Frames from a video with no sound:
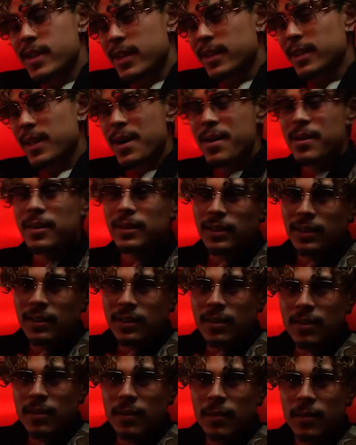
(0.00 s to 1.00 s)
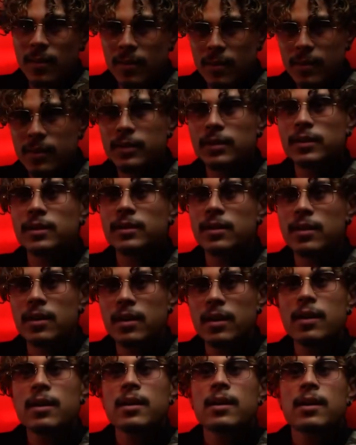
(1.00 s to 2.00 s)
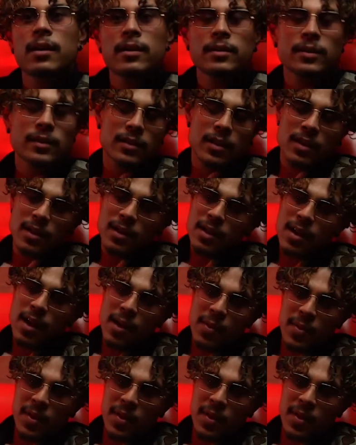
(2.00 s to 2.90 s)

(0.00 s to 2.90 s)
Your songs resonate. Even when I was